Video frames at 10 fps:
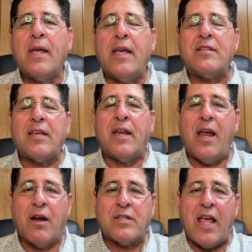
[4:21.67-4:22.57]
He said,
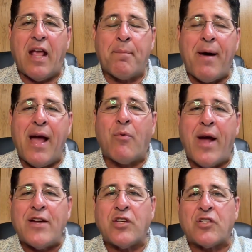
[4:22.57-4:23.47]
here, take my
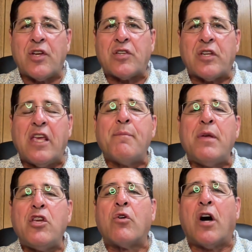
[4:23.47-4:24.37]
righteousness, give
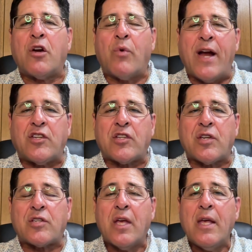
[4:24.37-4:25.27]
me your
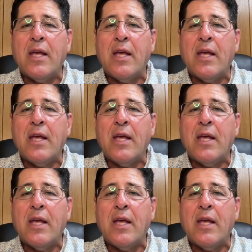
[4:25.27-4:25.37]
unrighteousness.